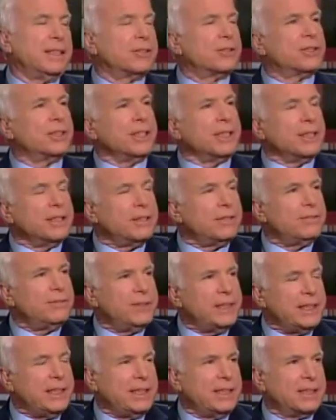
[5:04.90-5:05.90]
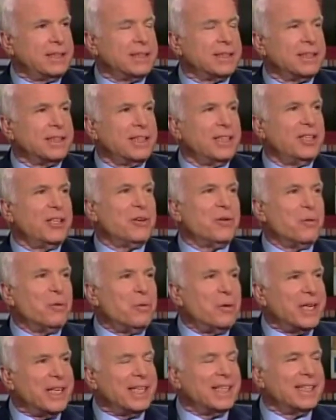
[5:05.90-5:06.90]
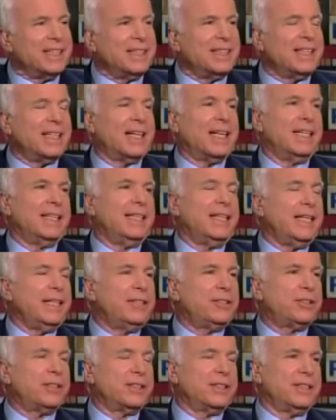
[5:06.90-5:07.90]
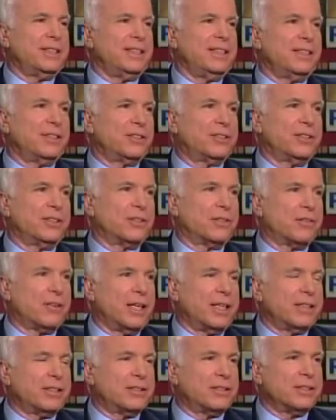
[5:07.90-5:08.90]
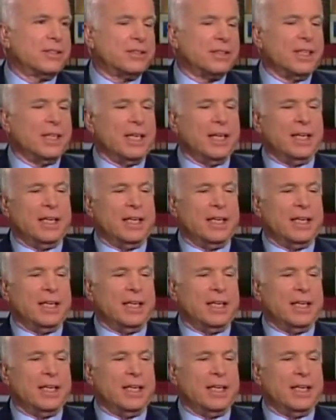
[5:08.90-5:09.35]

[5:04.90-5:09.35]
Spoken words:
is to intervene when a nation is in crisis.